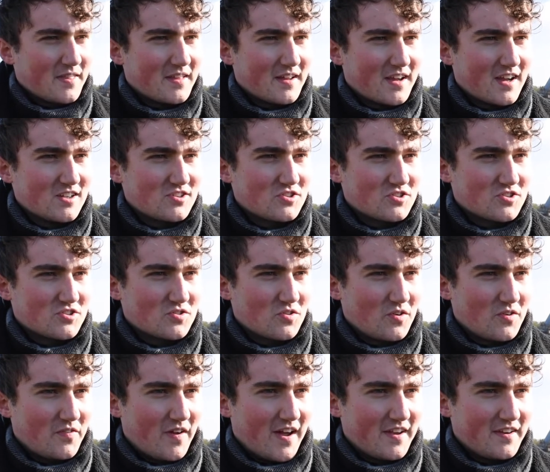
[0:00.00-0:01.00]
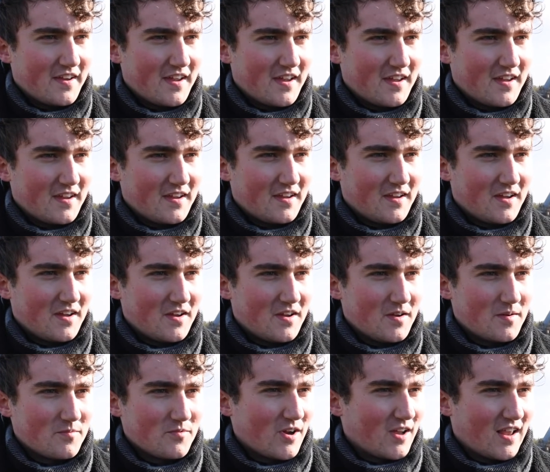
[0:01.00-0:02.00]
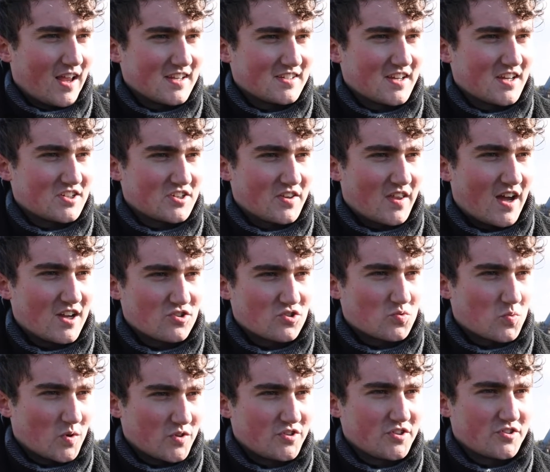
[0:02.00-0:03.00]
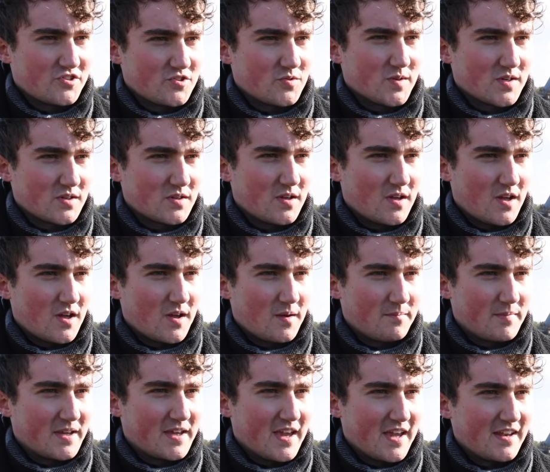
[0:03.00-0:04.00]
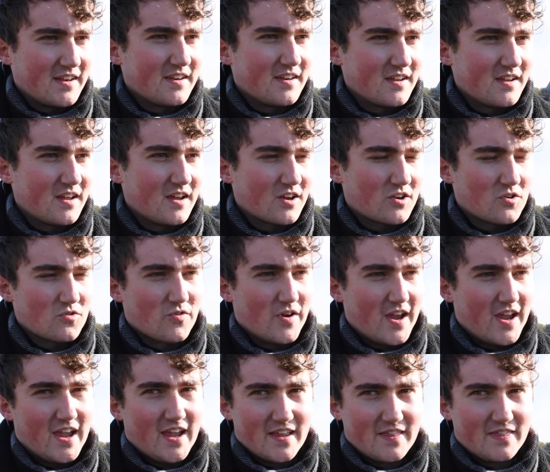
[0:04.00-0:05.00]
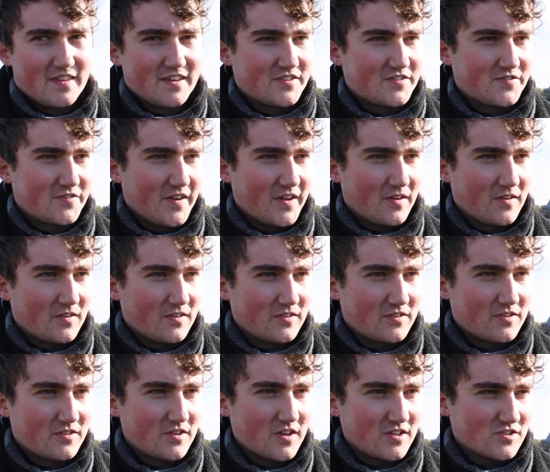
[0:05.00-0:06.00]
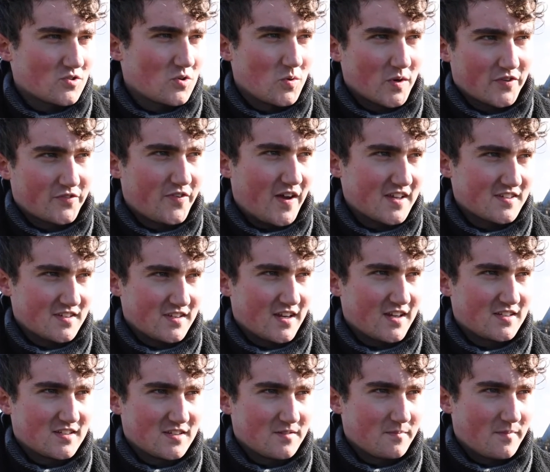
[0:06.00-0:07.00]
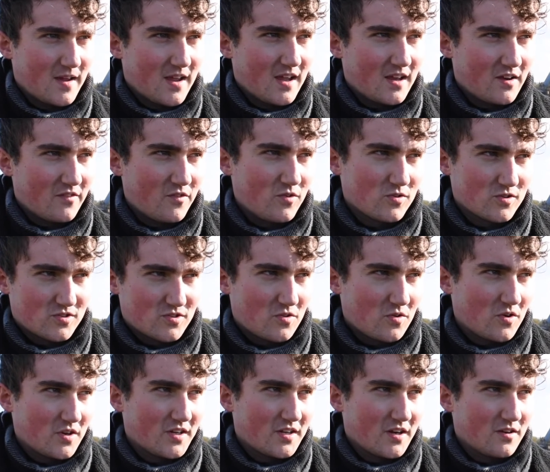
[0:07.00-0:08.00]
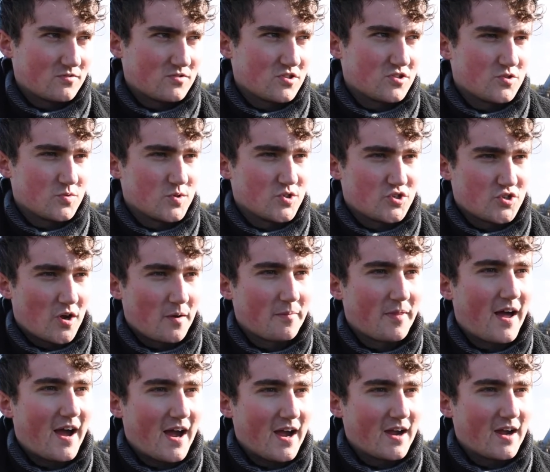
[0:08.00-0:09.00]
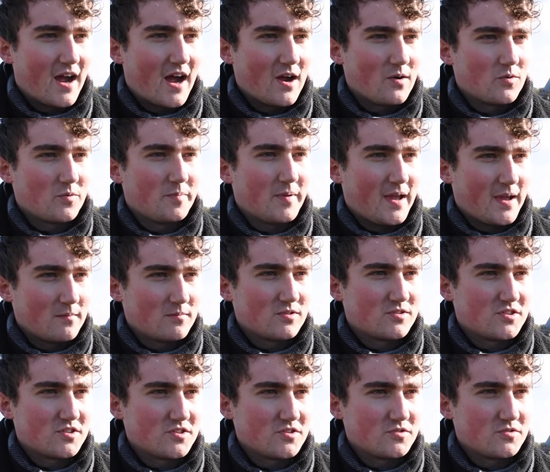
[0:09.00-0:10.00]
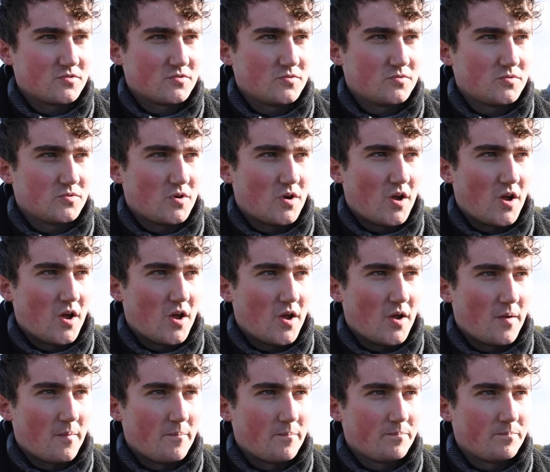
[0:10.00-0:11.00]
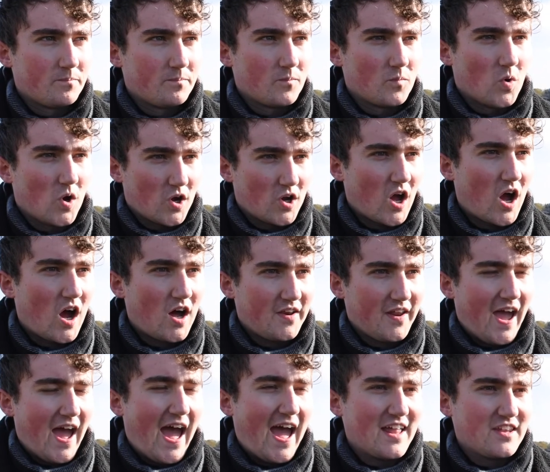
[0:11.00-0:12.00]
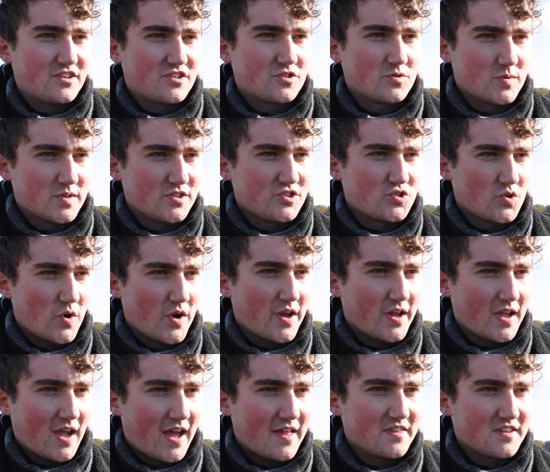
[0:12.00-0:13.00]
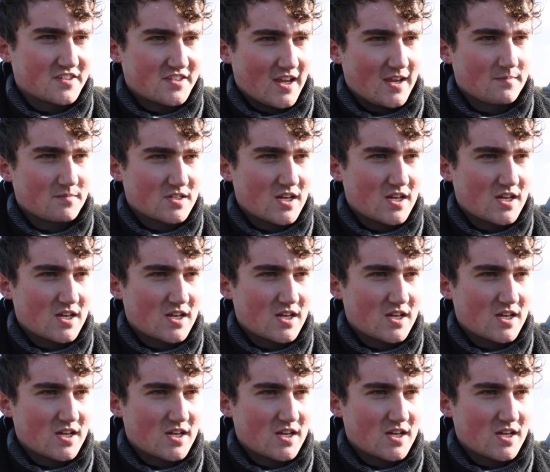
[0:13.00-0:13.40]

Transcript: I think I just sort of had a realisation that I just wanted to begin a career in this field. It's always fascinated me, and I've always thought, you know, to do a job that I would be able to work hard at and to enjoy at the same